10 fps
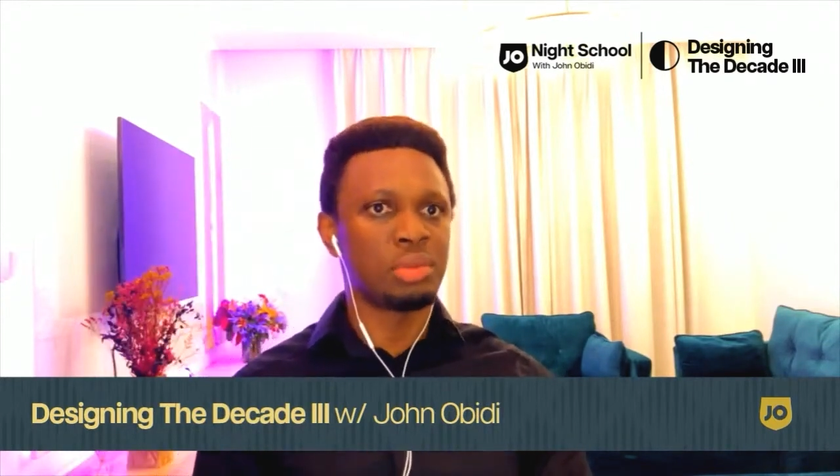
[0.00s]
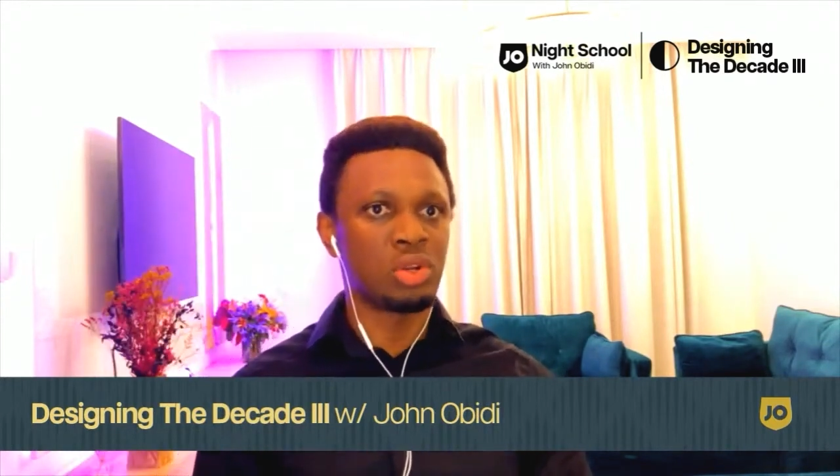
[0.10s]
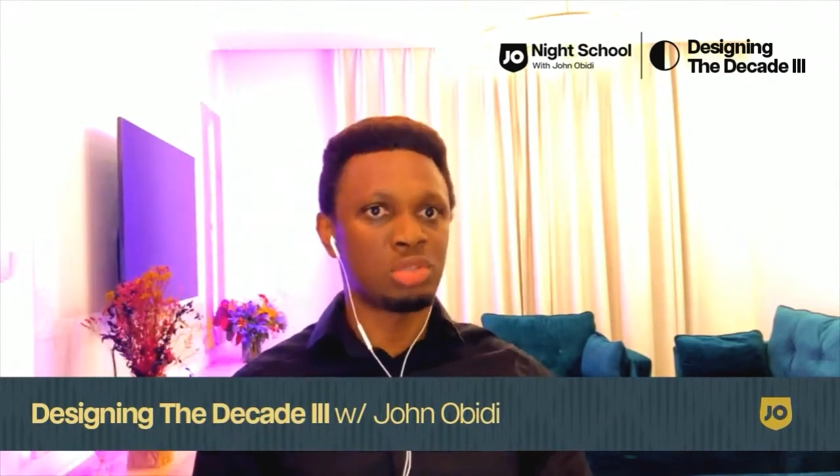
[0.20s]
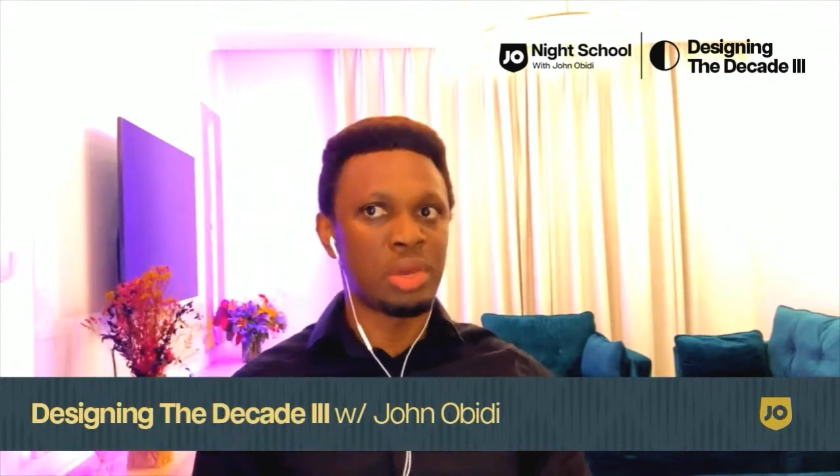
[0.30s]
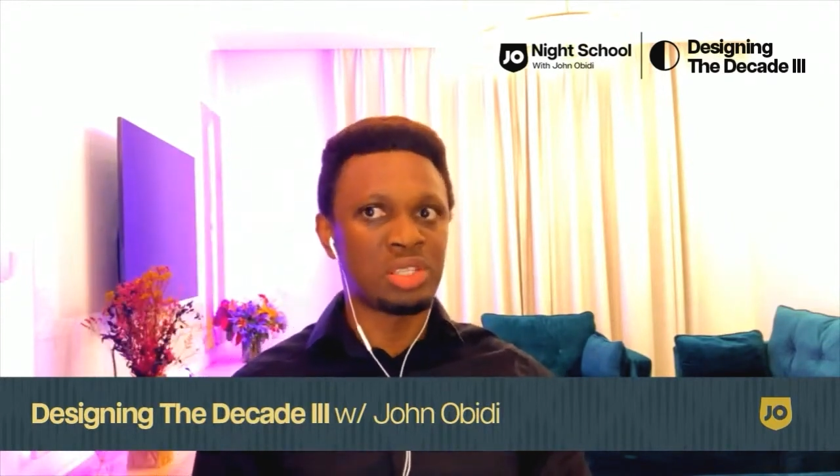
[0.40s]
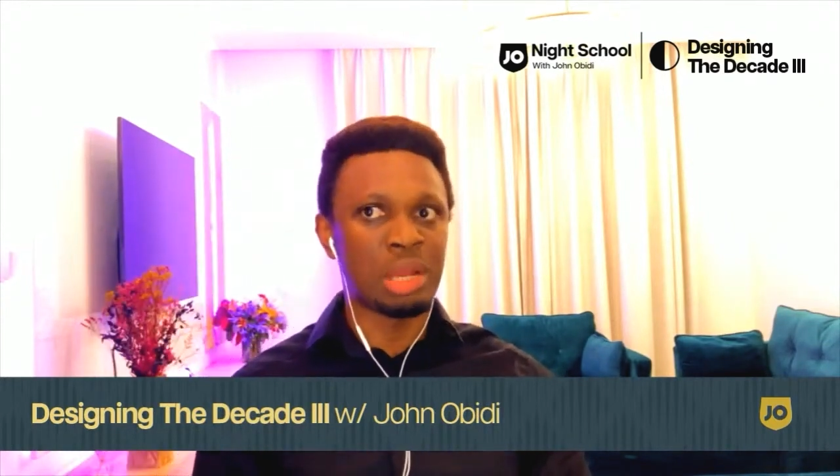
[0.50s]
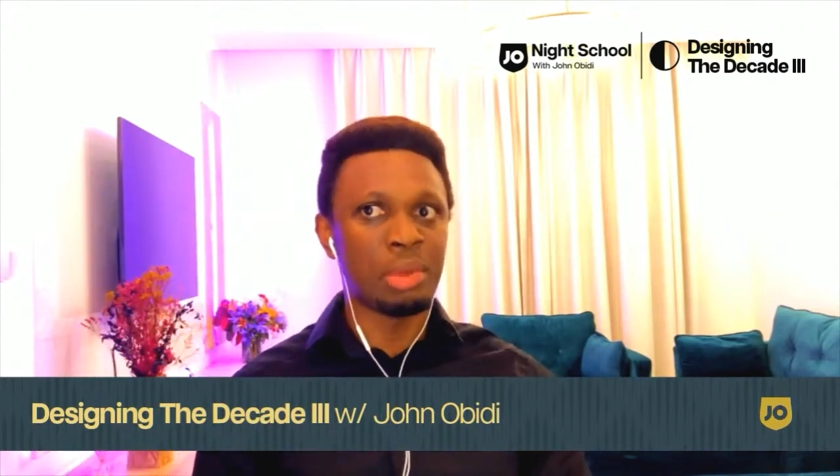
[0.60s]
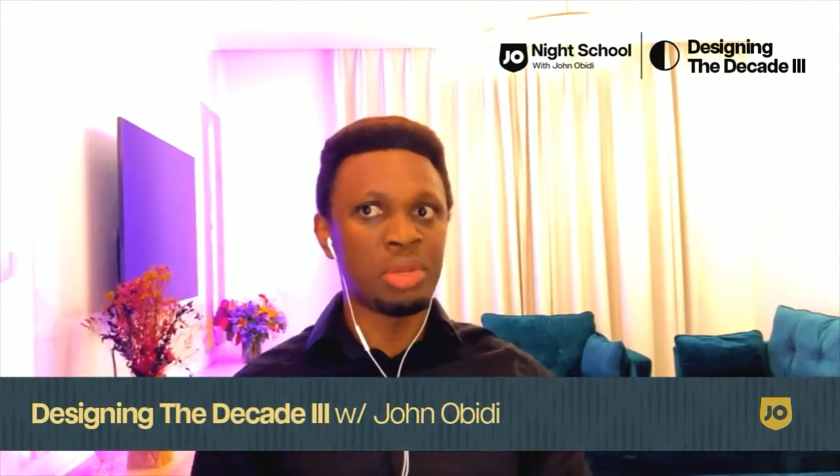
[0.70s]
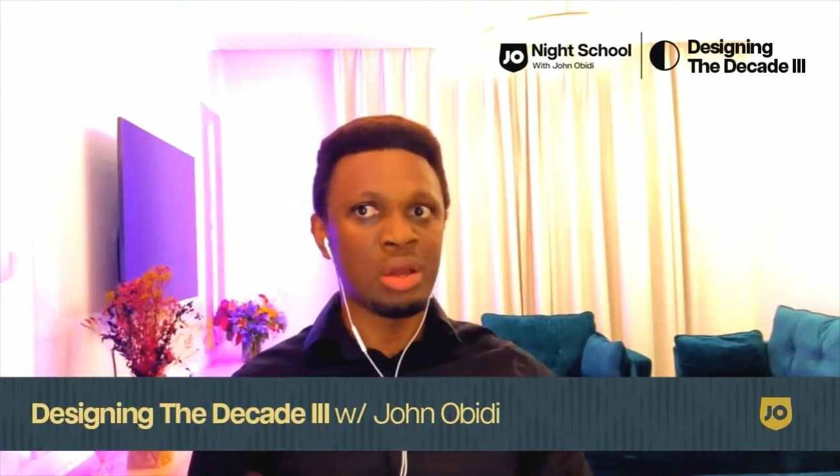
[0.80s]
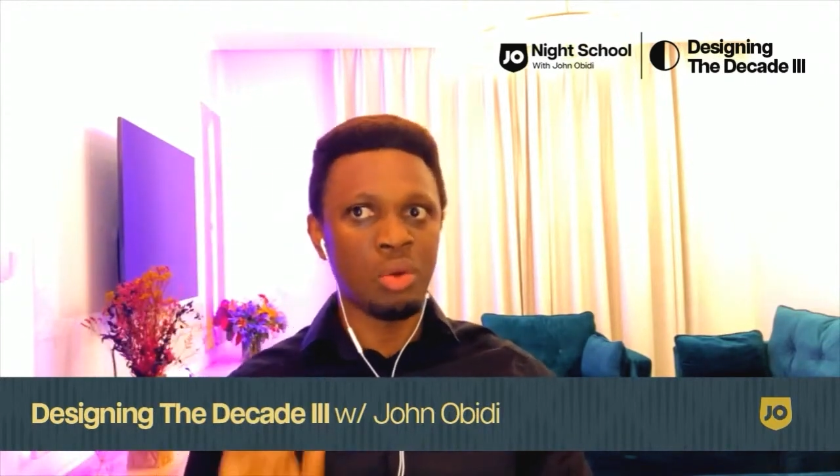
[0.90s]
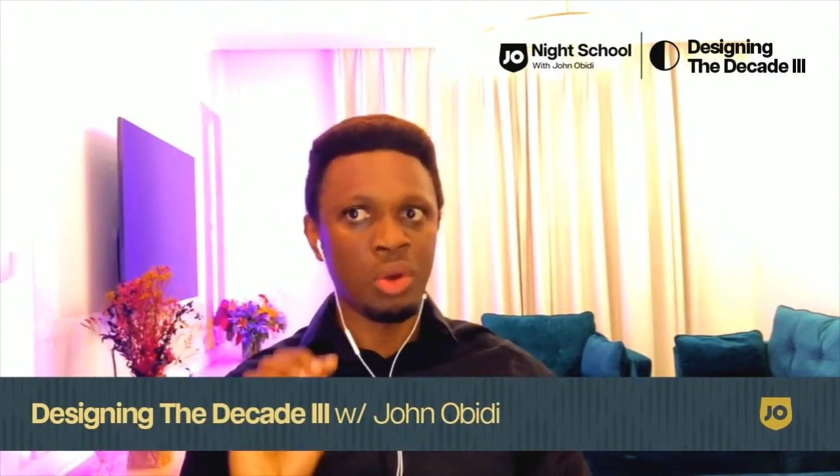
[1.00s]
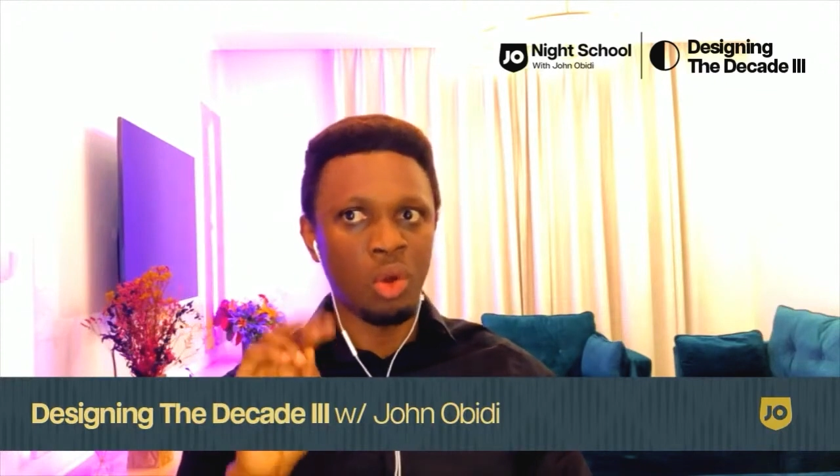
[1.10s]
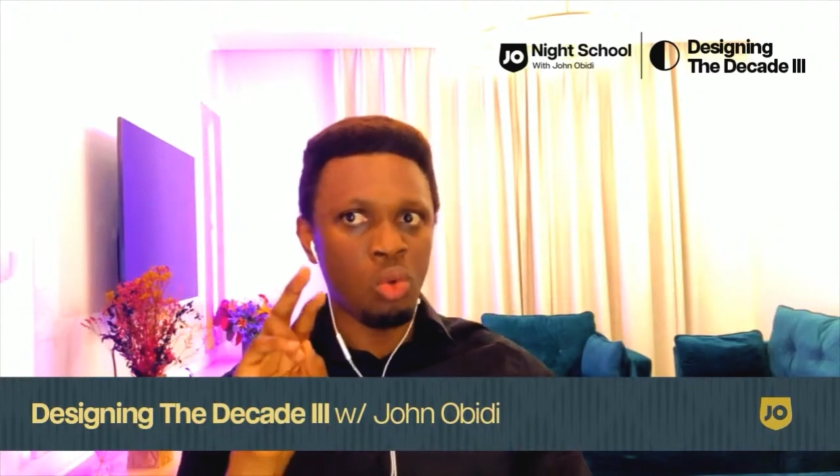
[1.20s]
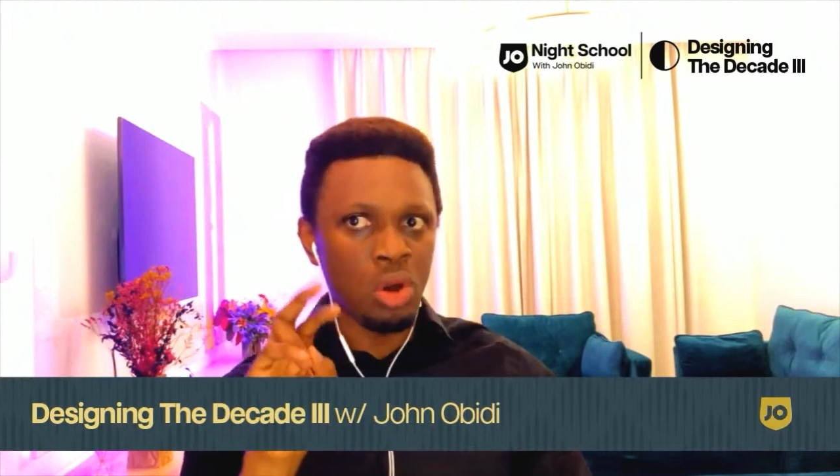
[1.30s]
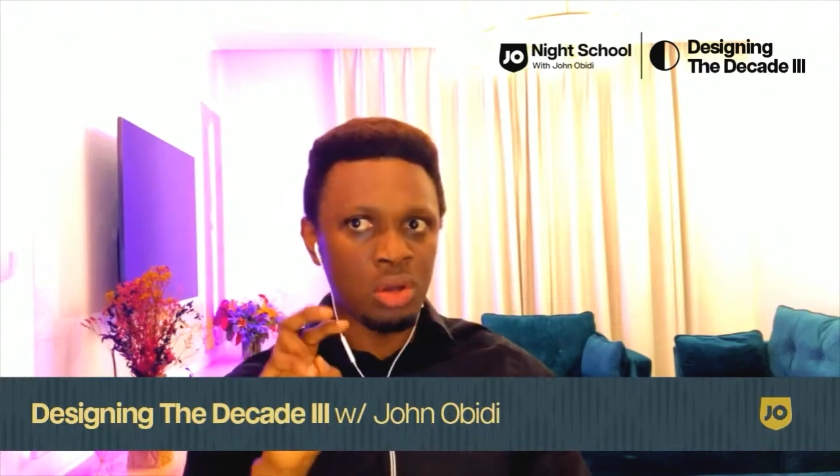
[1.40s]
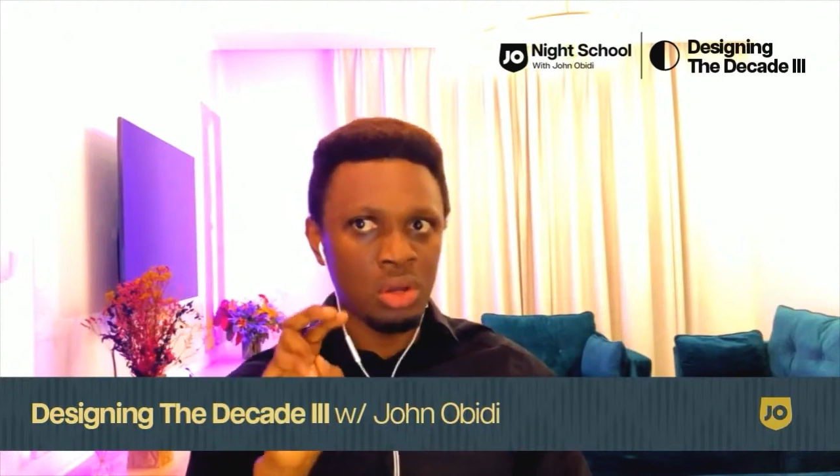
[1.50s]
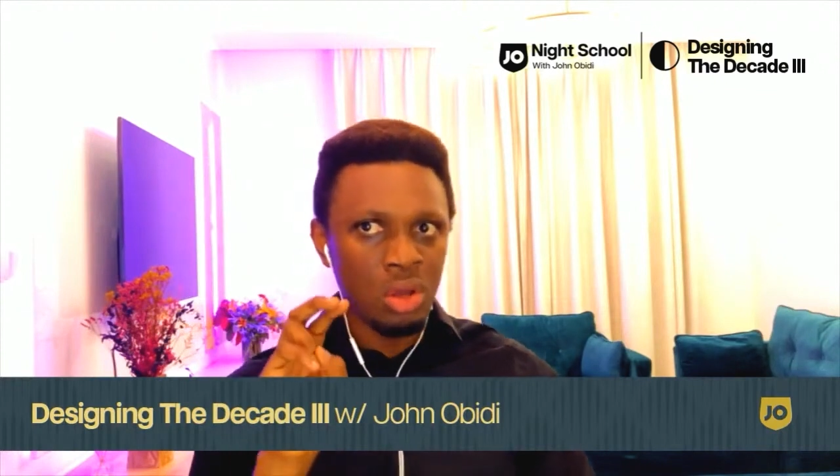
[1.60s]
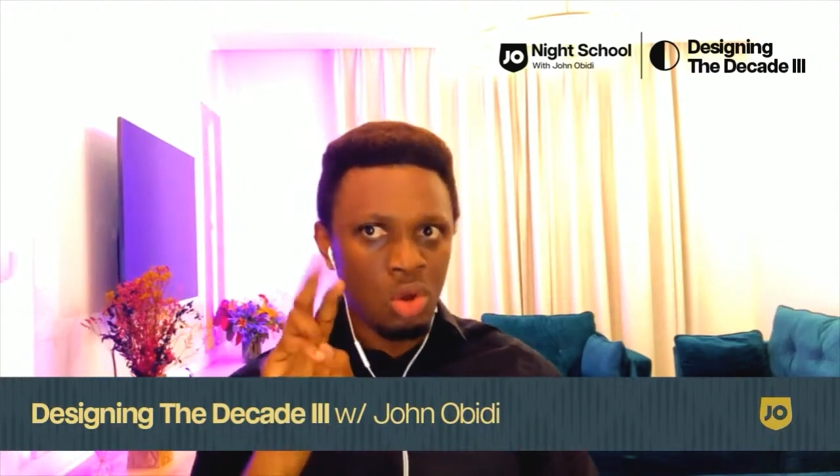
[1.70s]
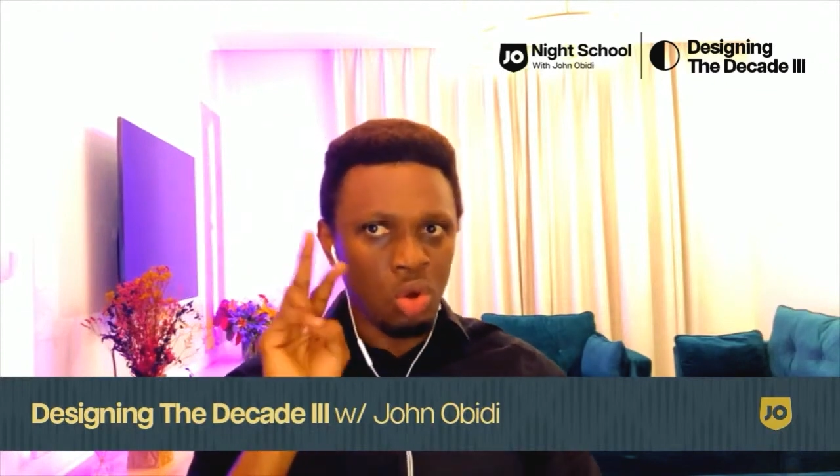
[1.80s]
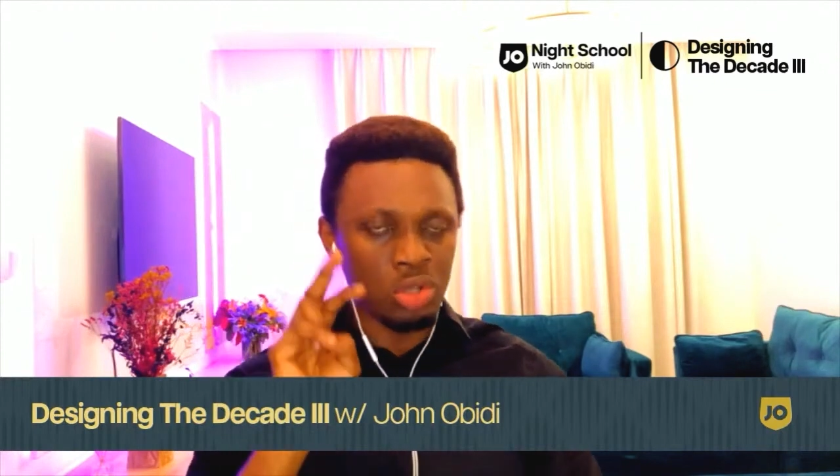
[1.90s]
because you might say that maybe there were 1
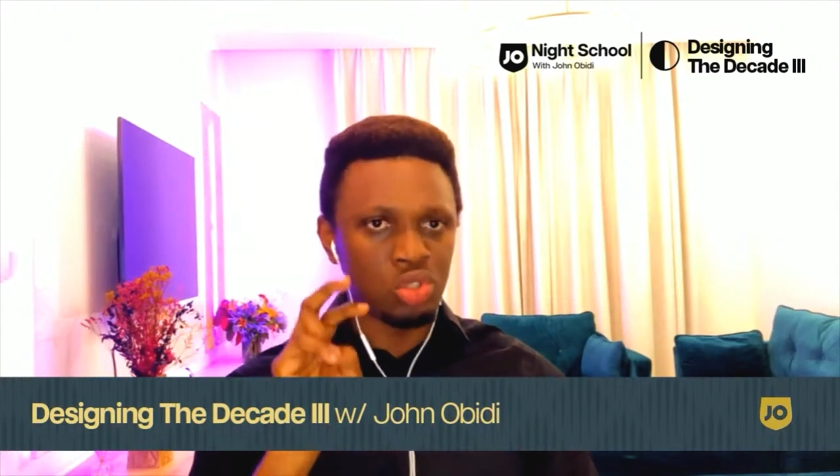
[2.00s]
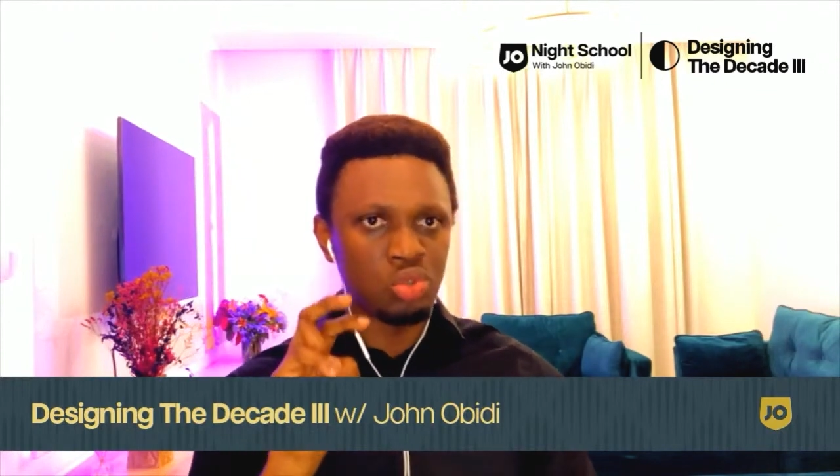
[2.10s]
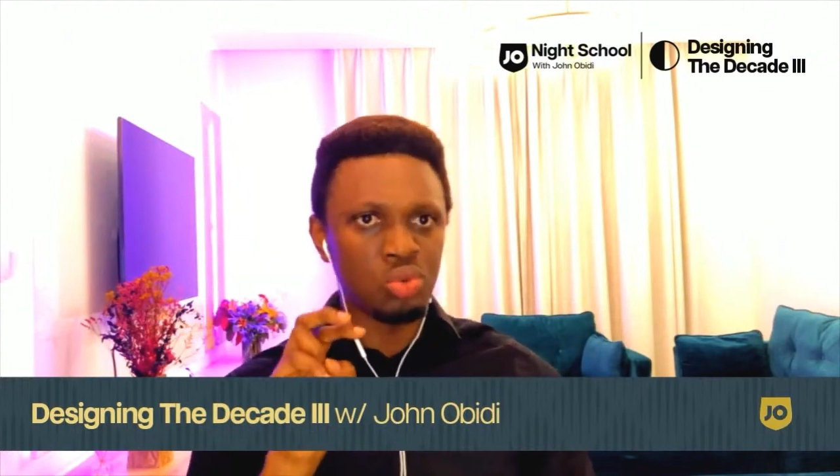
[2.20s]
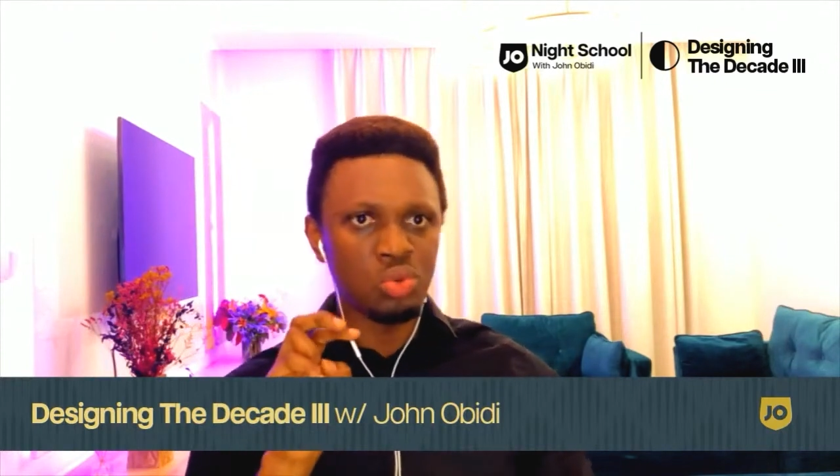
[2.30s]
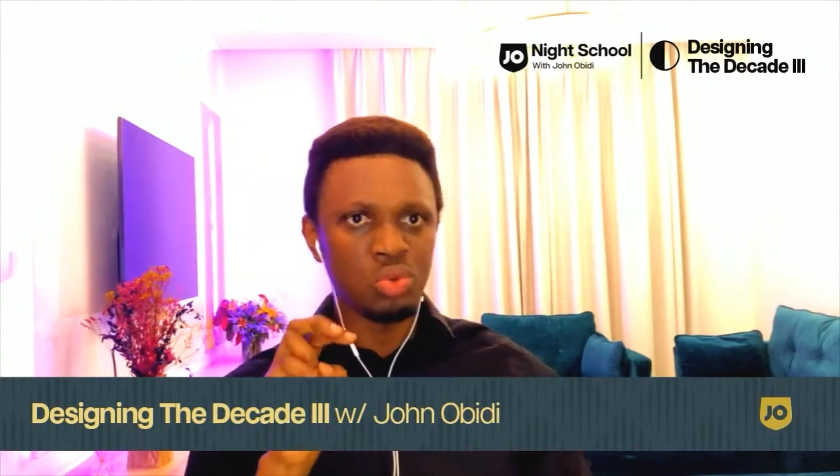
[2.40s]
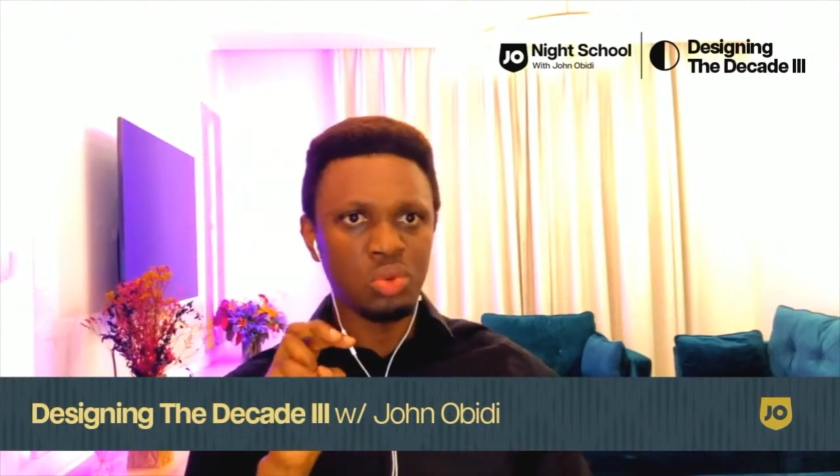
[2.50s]
or 2